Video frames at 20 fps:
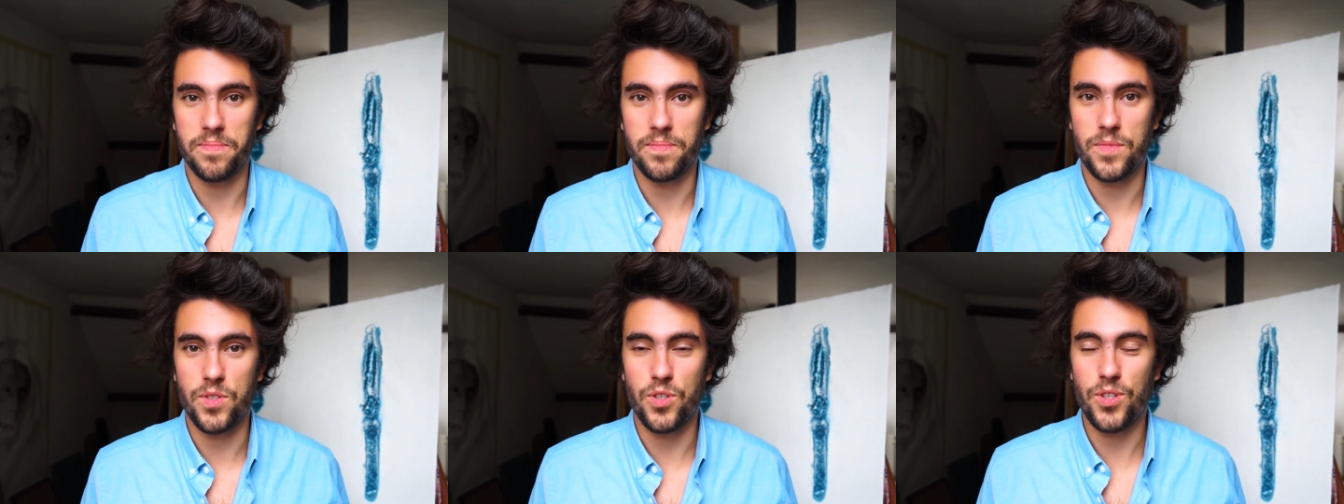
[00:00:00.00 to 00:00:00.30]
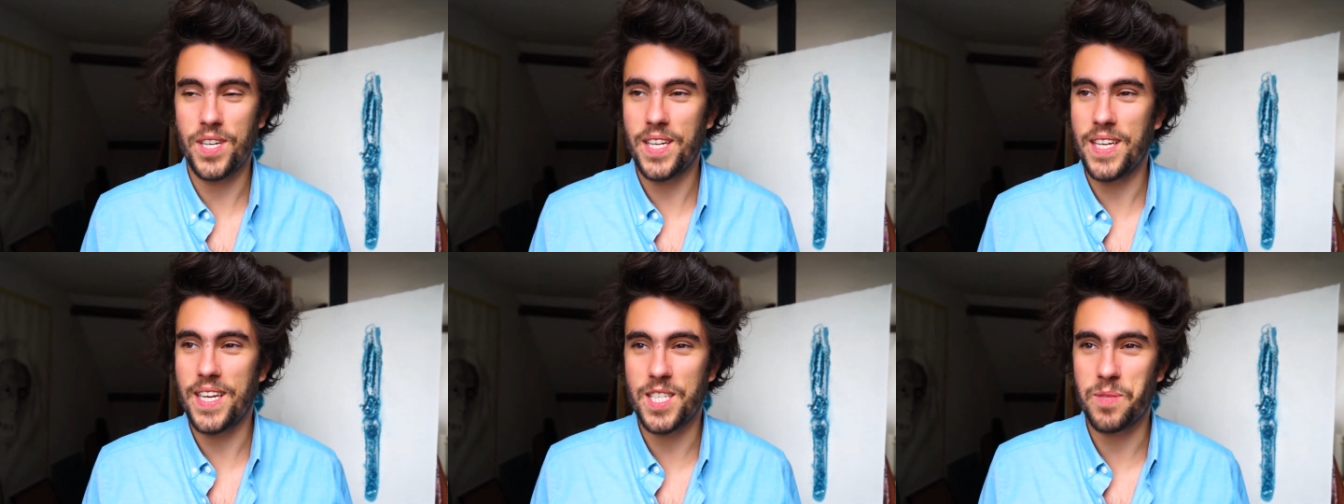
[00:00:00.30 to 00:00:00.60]
You
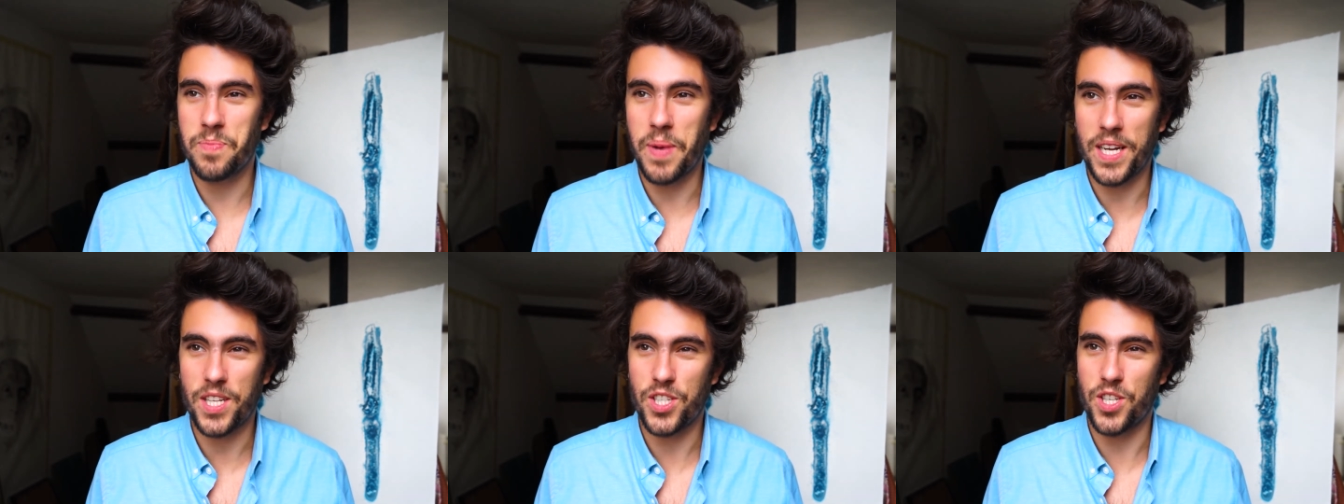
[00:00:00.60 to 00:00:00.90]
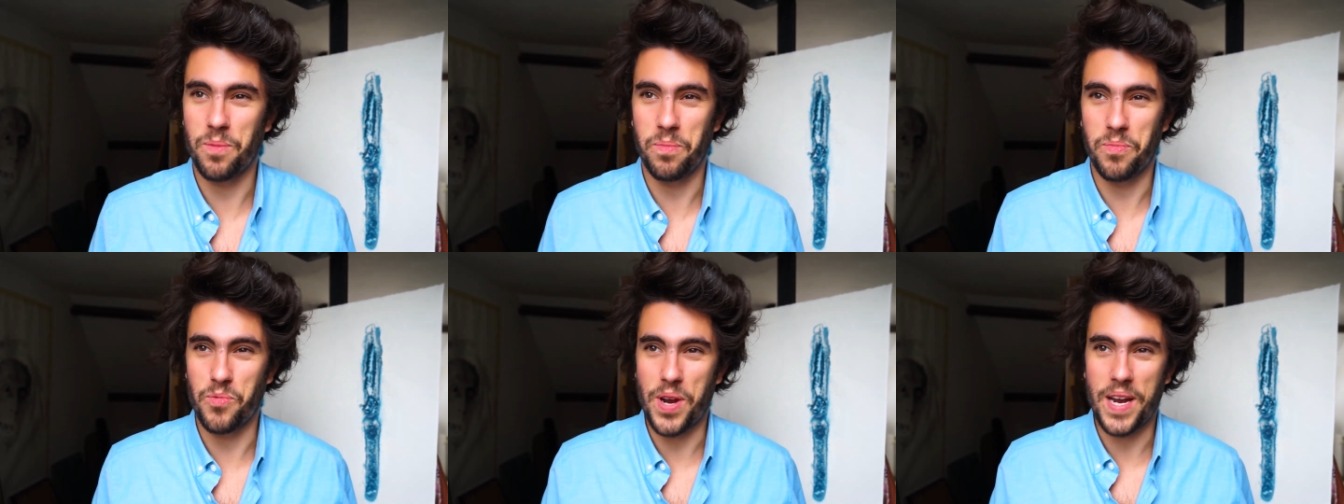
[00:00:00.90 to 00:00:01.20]
can expect
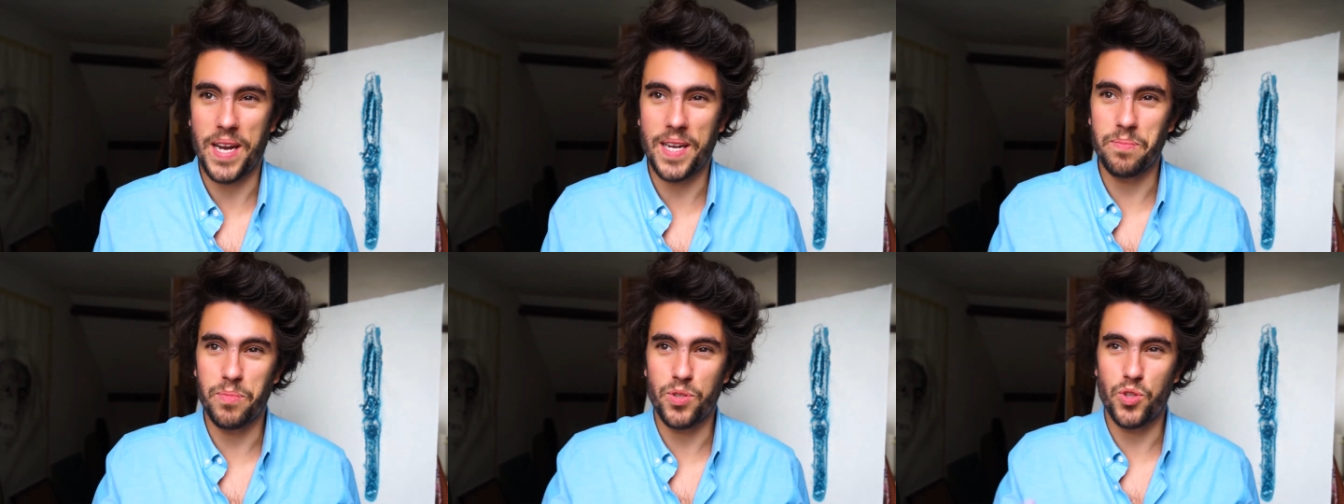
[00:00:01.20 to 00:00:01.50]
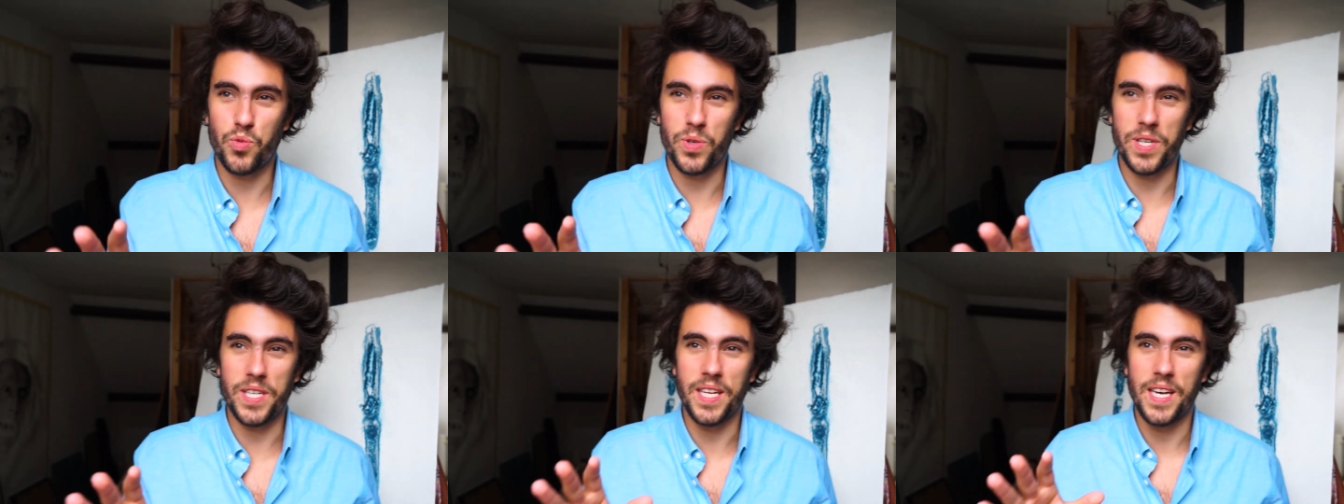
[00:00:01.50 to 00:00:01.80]
somewhere in
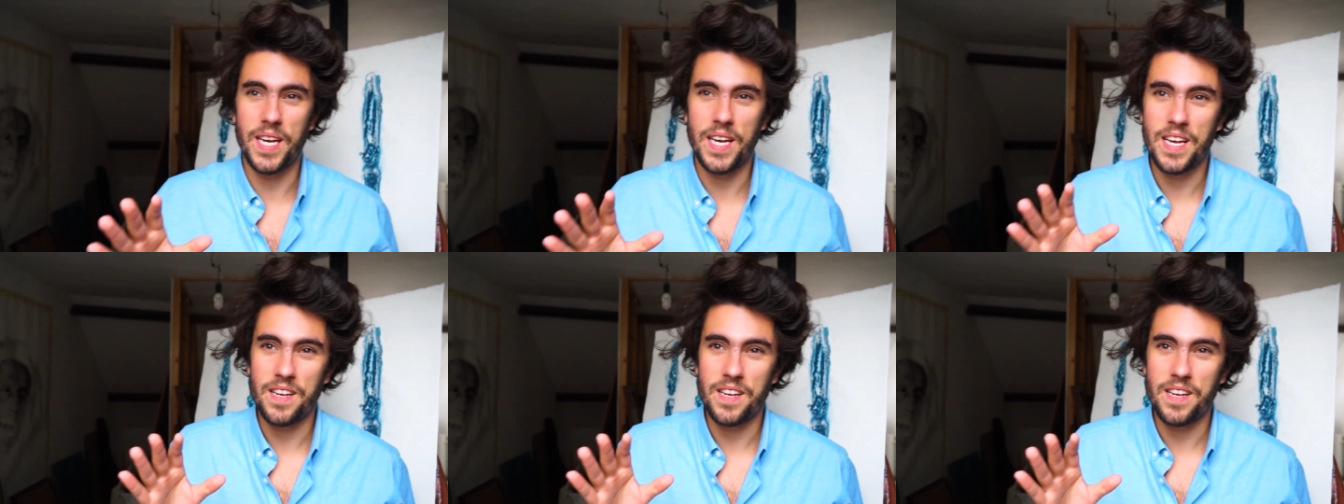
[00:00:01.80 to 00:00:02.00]
between